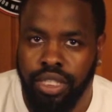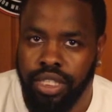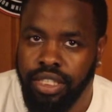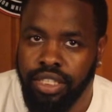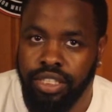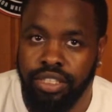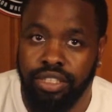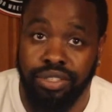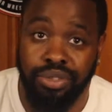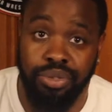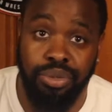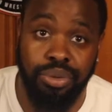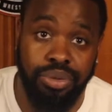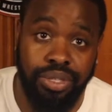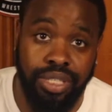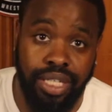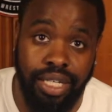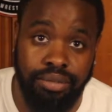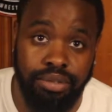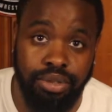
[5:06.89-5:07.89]
He's a
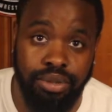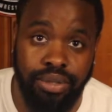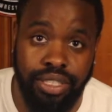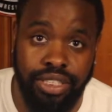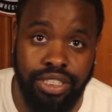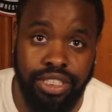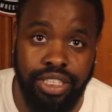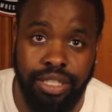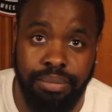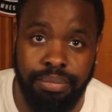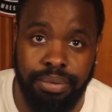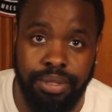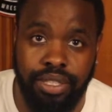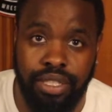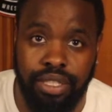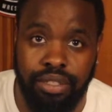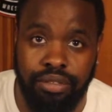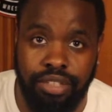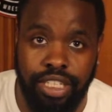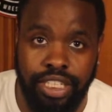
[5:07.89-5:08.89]
2-time U.S. champion
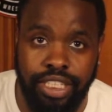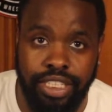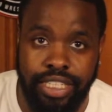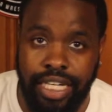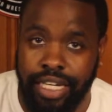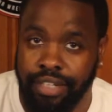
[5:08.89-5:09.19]
already